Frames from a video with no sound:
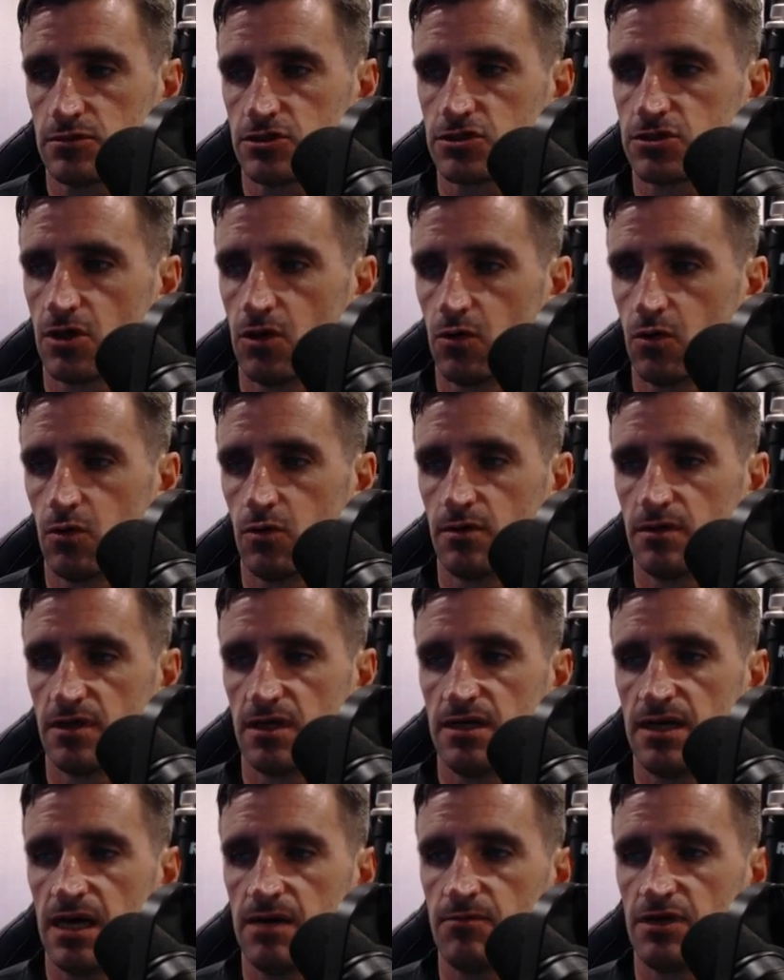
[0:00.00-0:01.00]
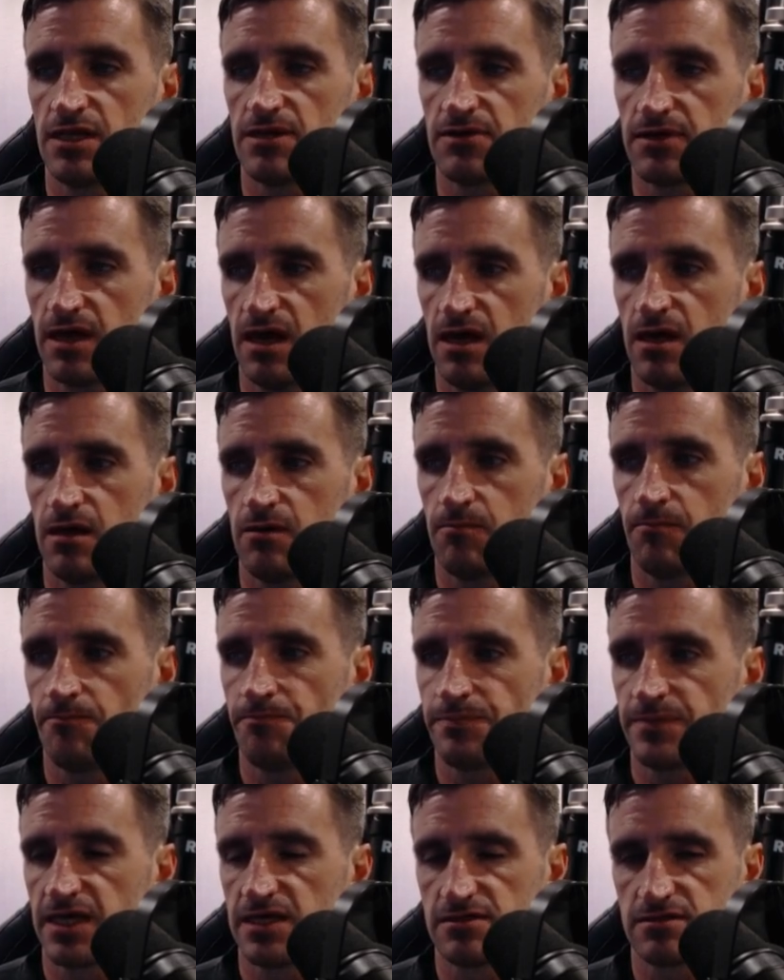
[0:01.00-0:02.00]
So the name of the game
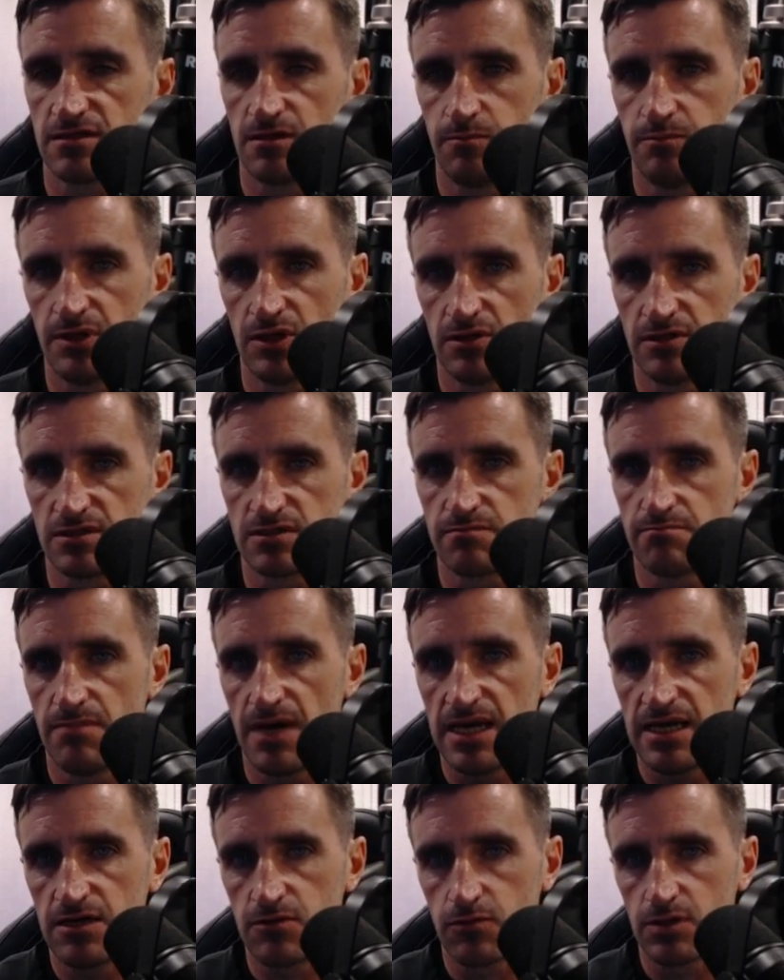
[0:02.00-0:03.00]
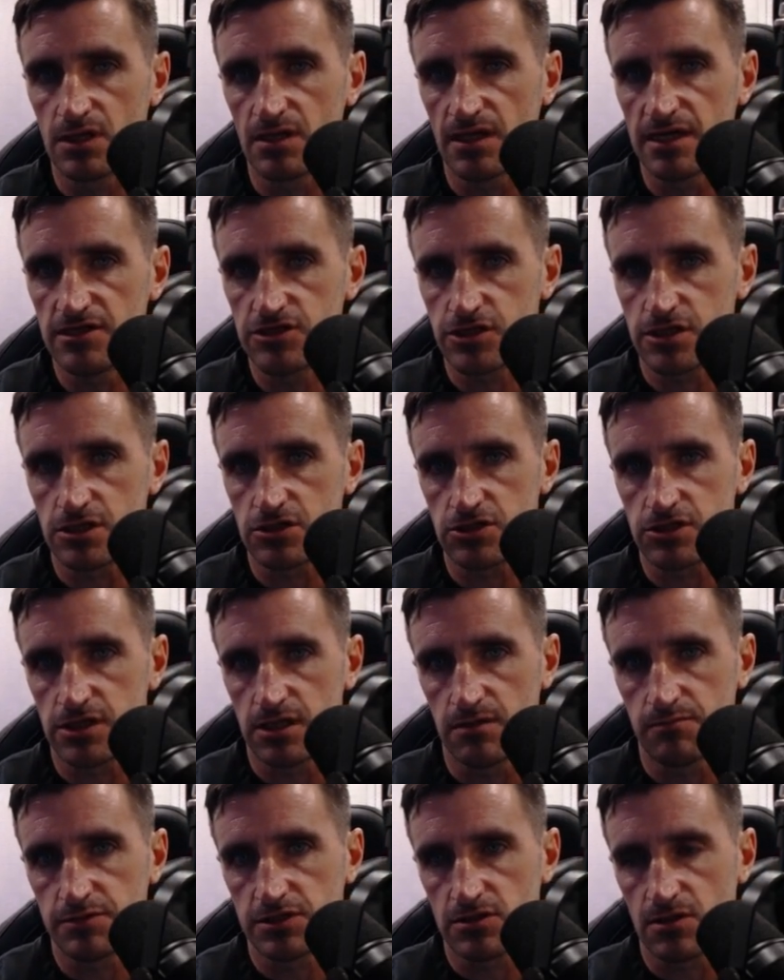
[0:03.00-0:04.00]
is to build as many
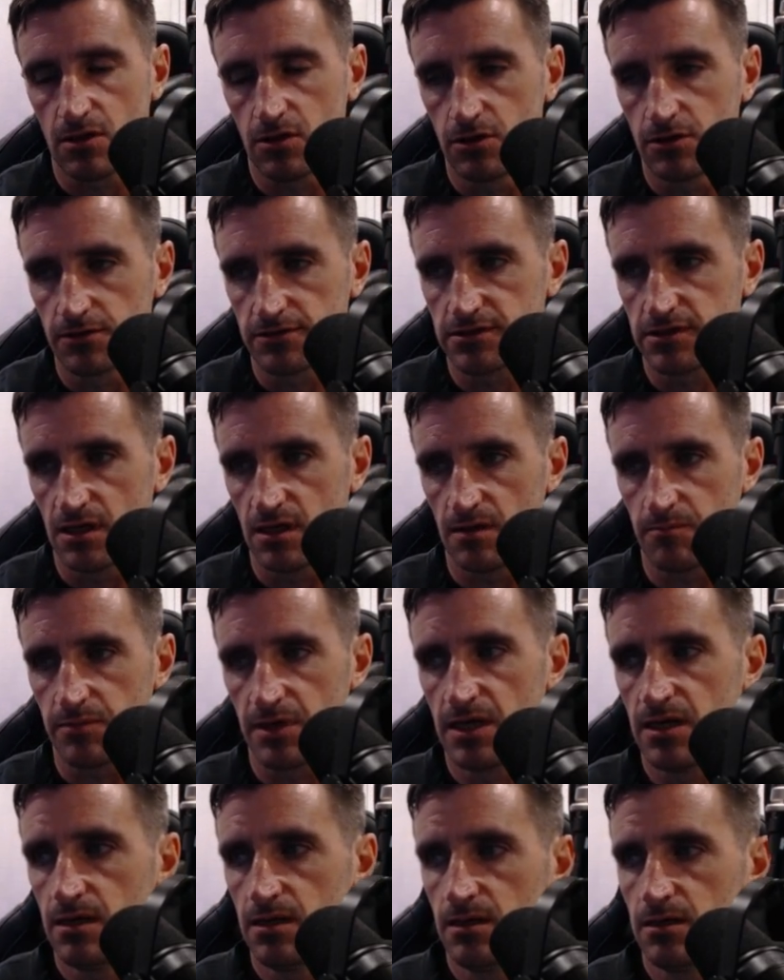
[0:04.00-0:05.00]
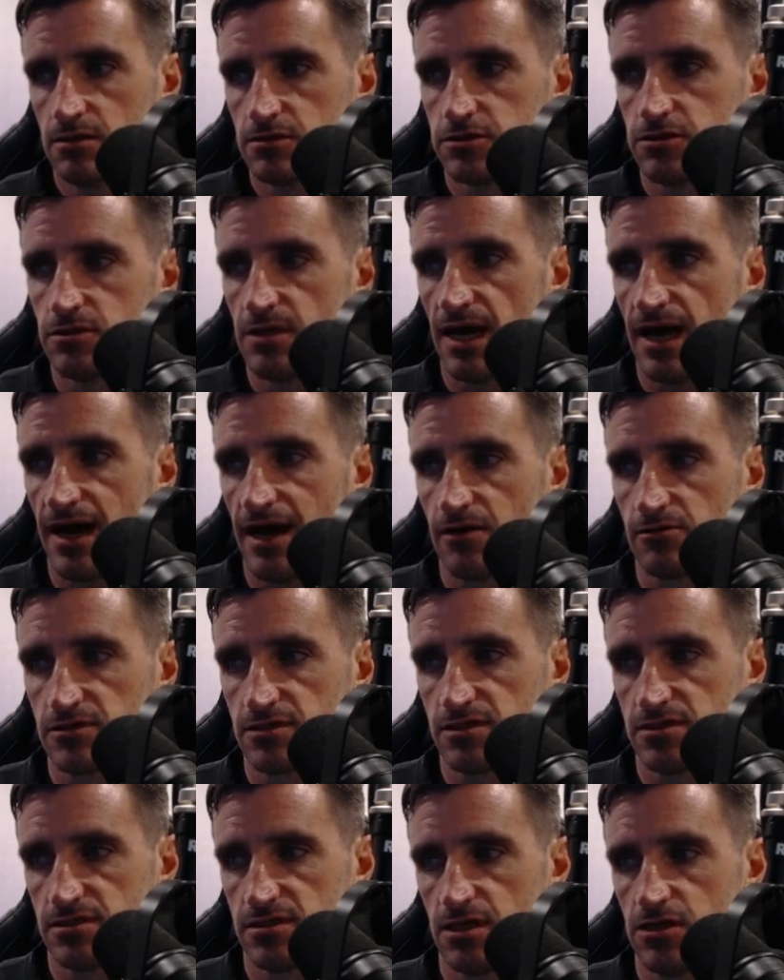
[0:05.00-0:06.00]
relationships hooked up to the
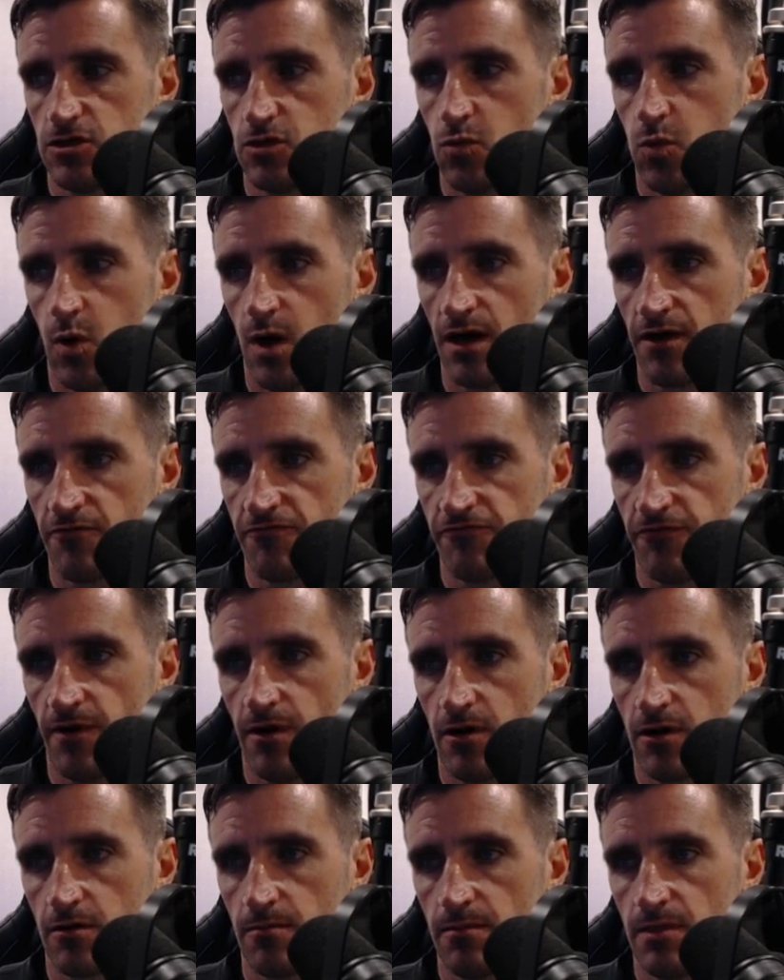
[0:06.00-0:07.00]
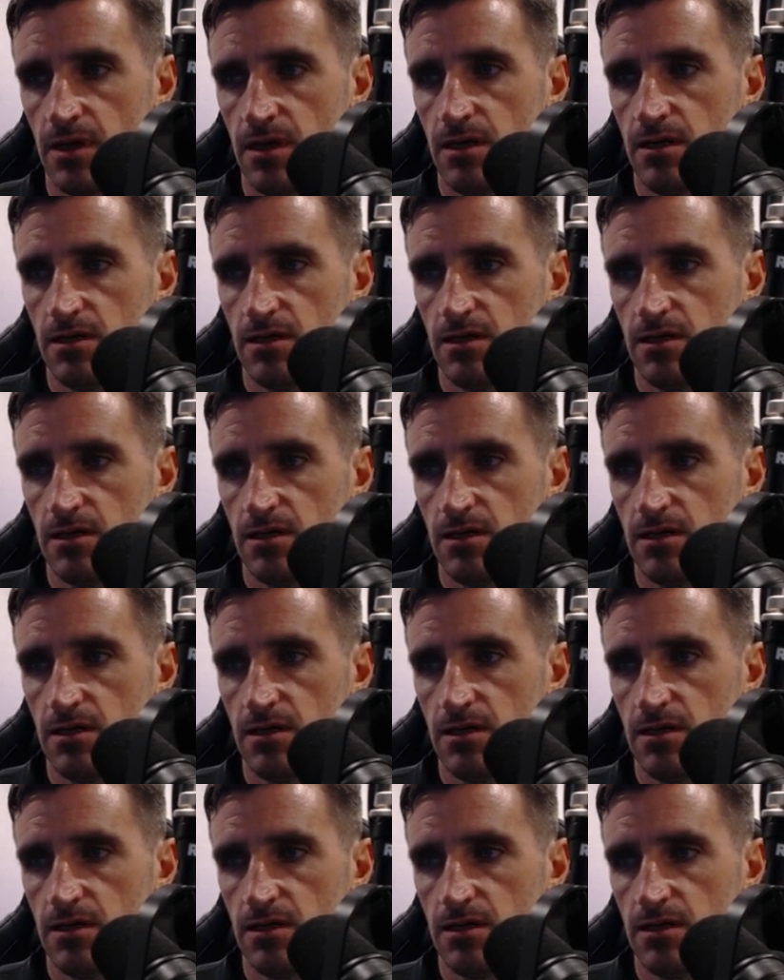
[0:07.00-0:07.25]
houses that you want to farm.